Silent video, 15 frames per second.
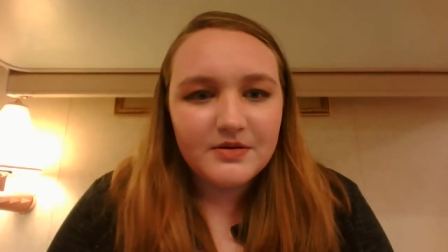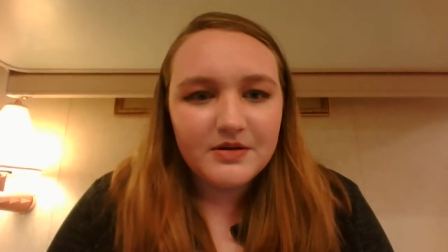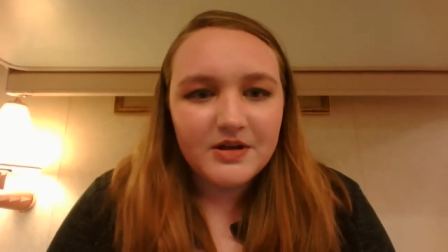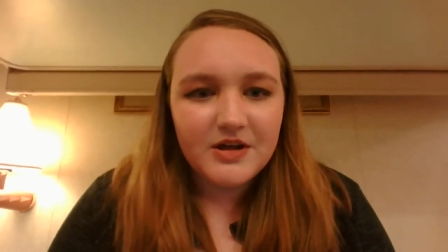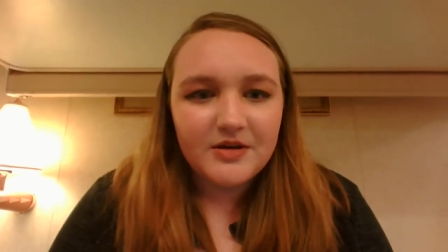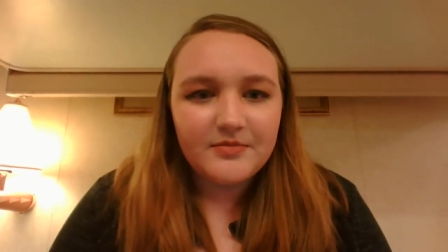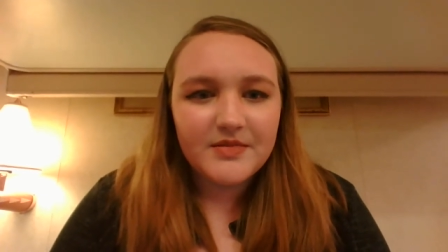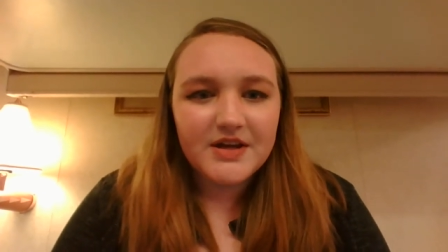
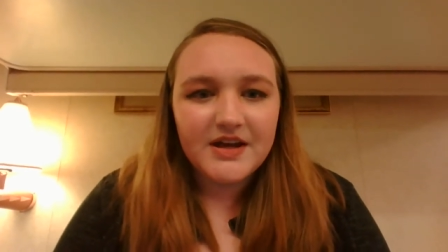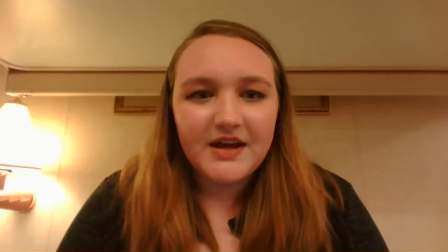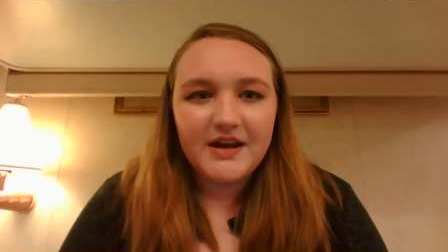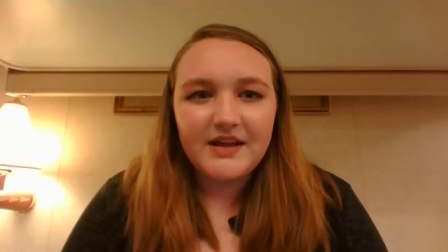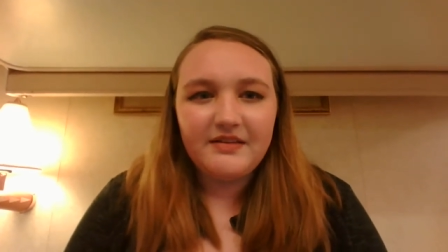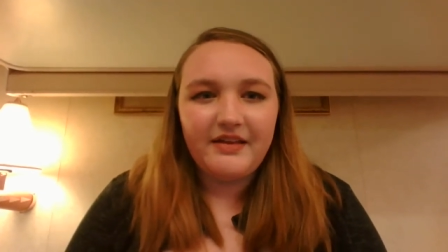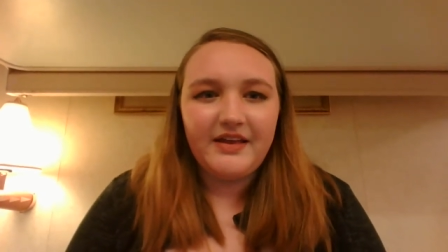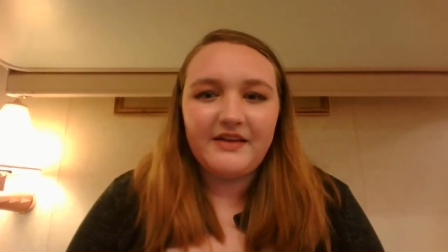called. It kind
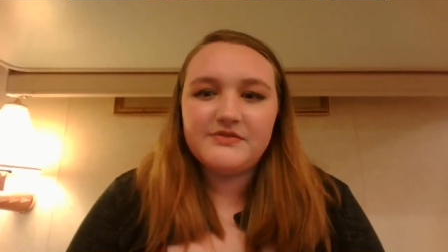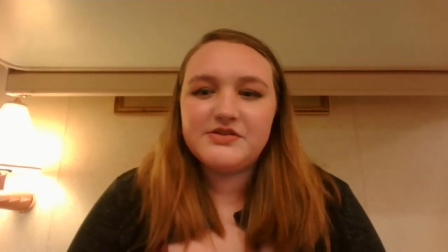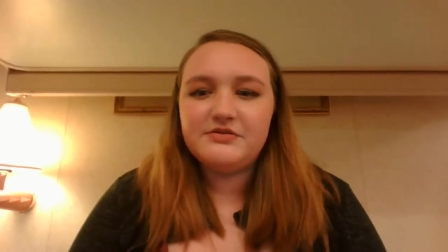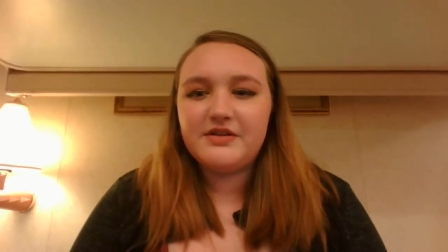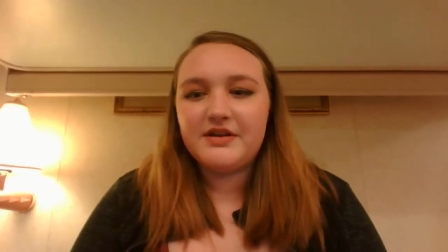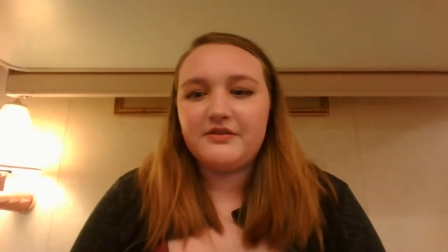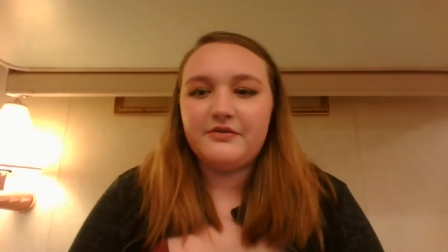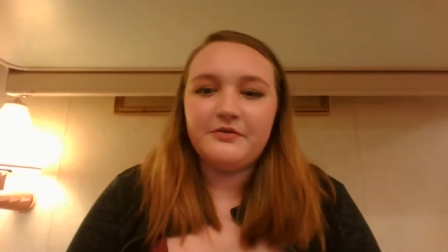of like gives you
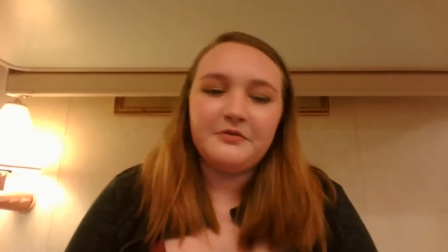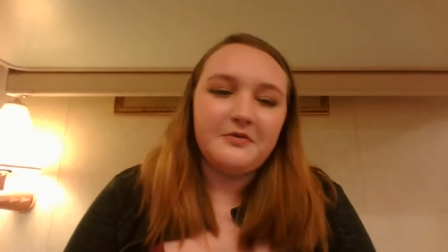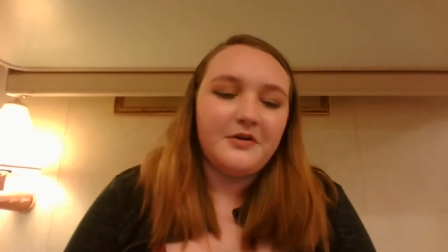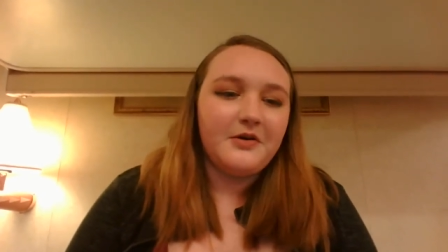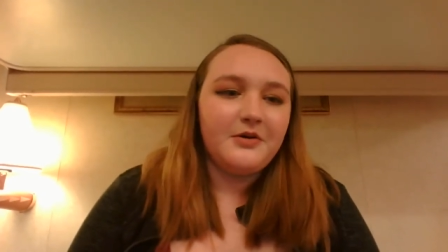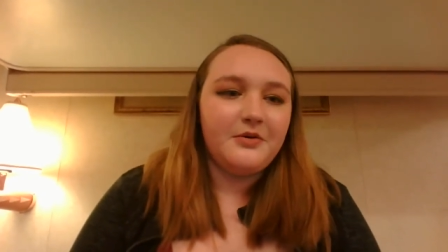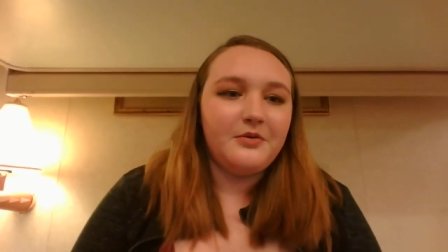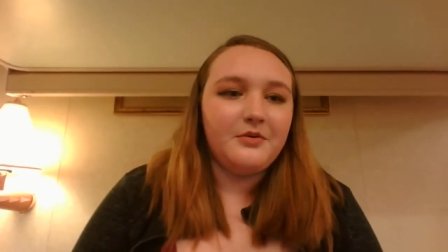like a
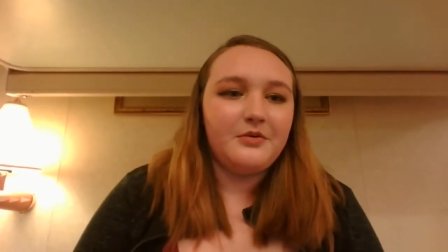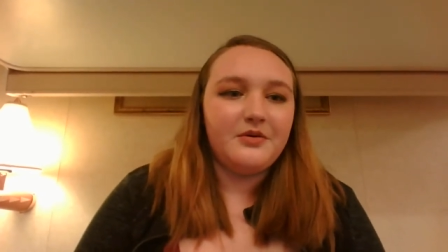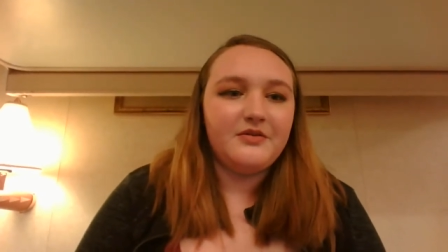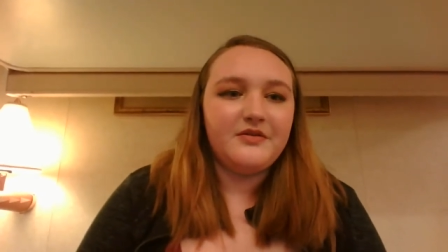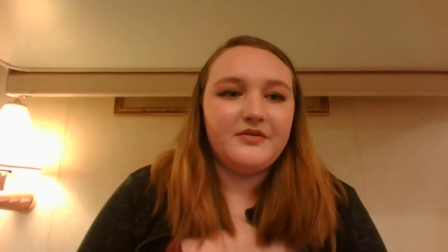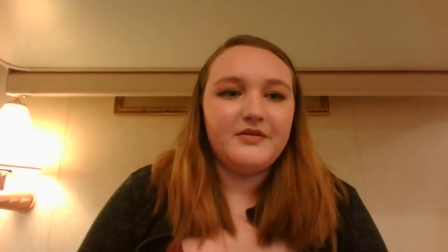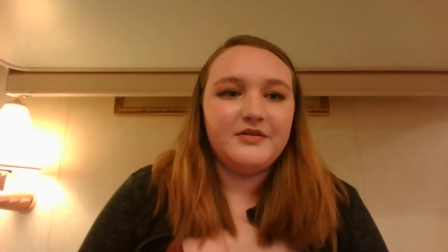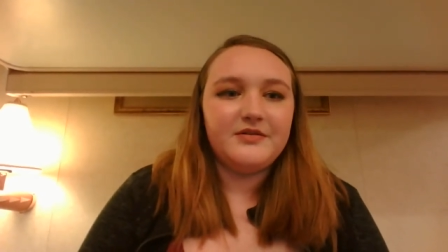flow
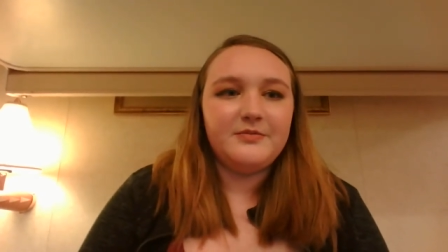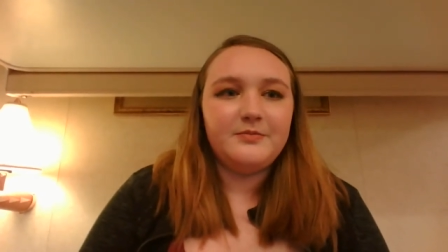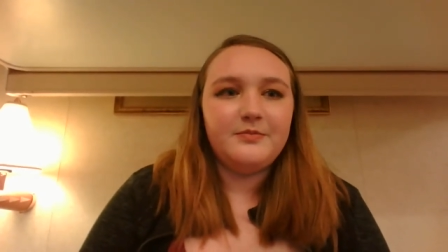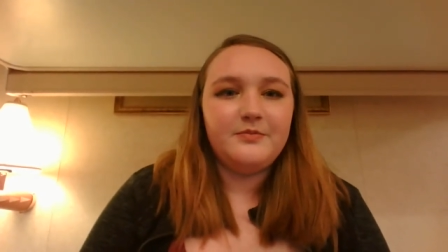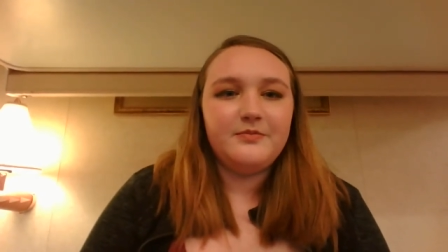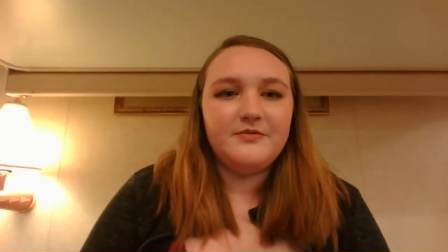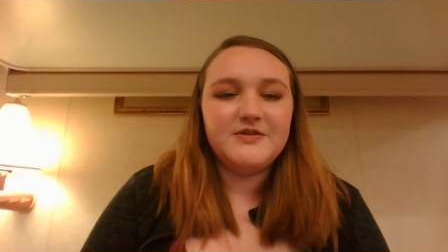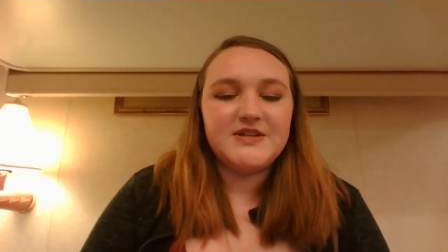of the
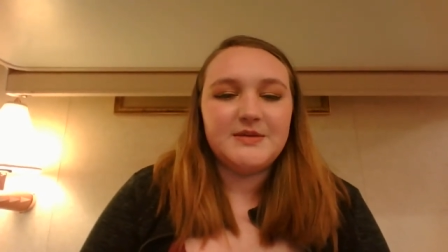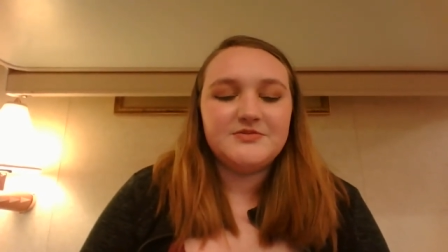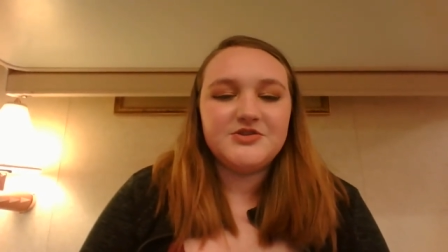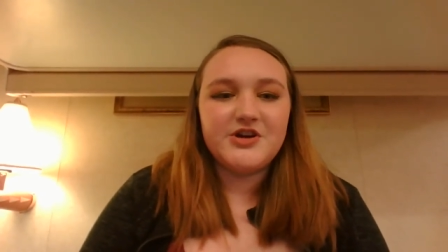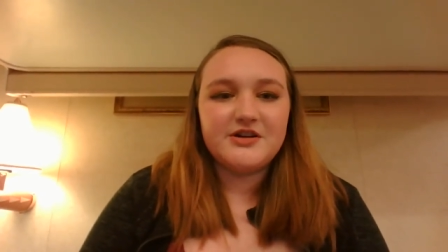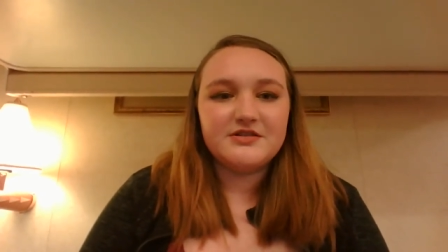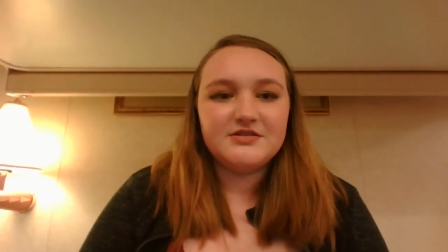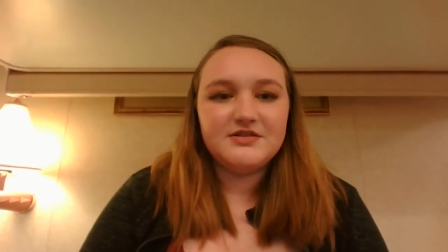
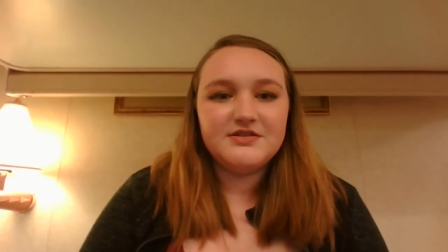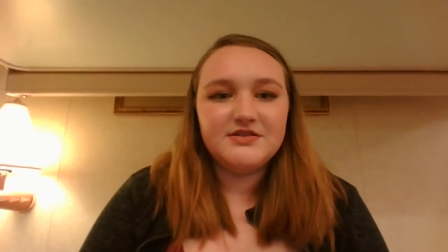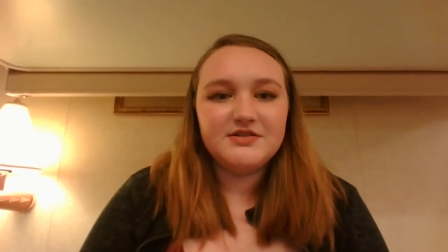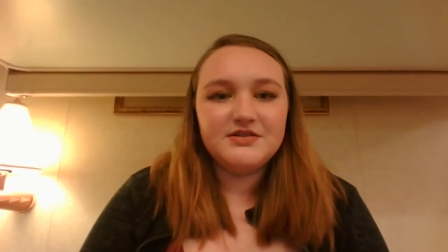subject.